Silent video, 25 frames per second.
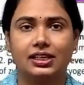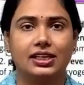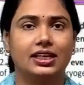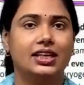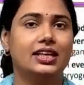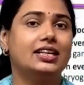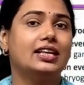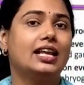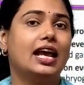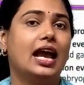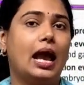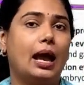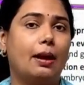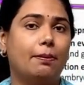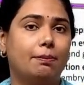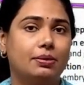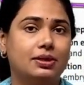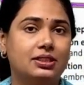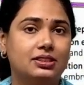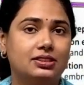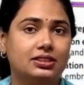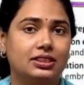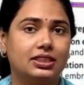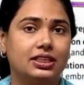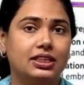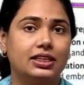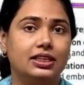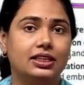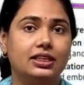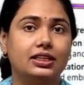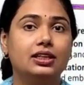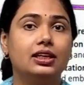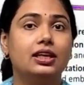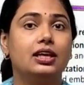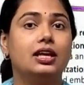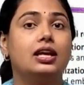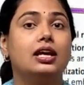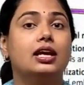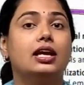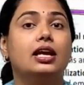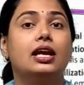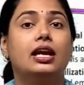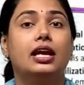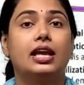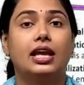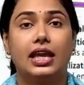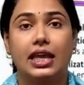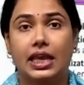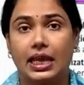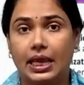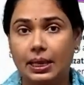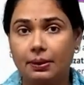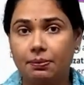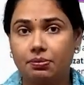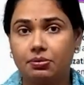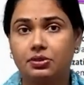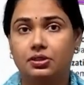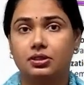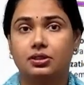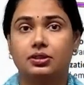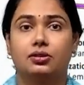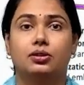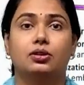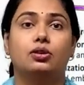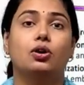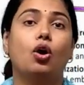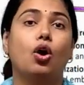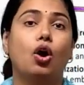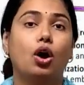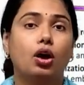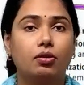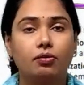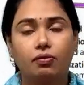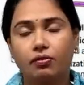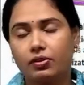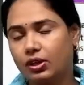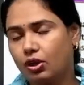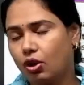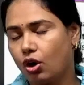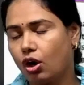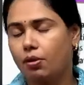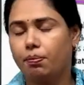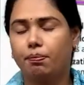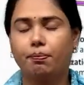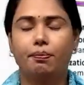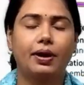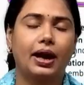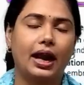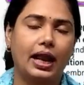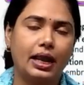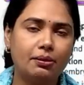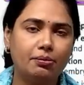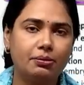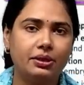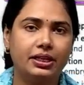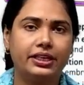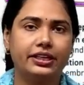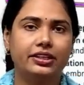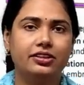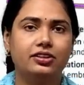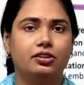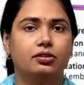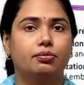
It happens in apes or we call primates.